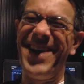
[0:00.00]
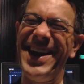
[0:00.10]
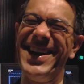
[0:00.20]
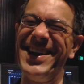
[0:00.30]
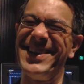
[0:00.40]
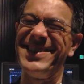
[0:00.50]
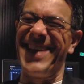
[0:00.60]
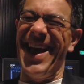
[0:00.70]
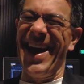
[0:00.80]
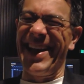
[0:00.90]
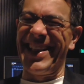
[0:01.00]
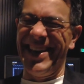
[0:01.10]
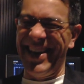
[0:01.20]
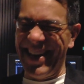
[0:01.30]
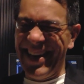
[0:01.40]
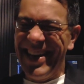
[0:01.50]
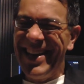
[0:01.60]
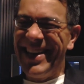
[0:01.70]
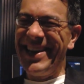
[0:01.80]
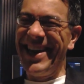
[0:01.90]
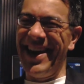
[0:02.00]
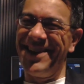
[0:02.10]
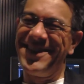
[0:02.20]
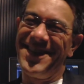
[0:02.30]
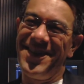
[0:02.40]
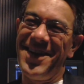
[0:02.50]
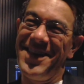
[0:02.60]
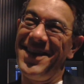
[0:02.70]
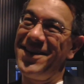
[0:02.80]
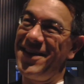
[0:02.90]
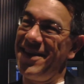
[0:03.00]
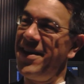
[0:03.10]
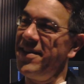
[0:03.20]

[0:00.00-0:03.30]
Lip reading: Right, exactly. Yeah, so I think